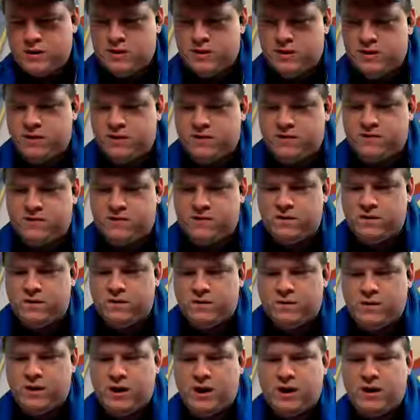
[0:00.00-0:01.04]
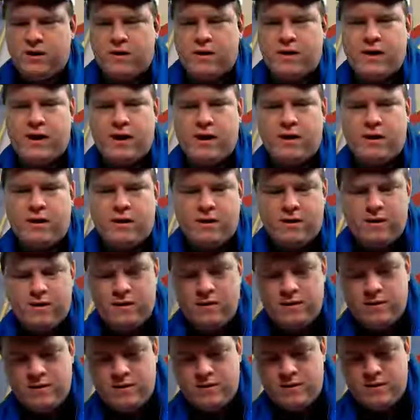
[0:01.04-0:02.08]
these two here.
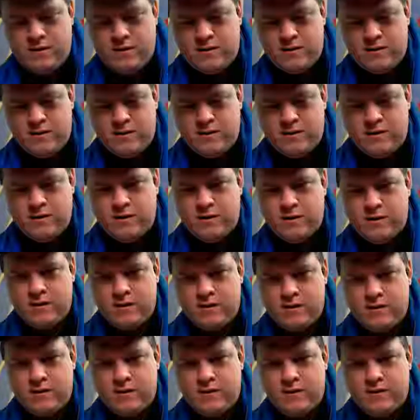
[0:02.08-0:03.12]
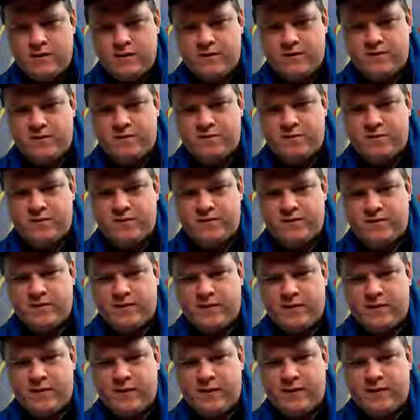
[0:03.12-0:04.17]
They're supposed to go
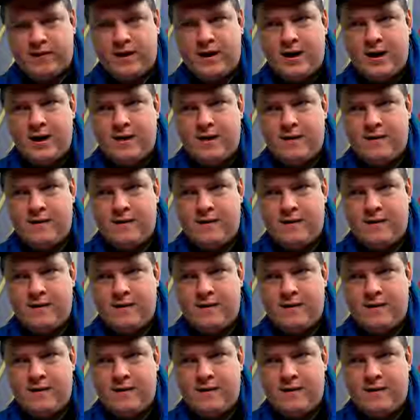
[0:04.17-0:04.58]
like that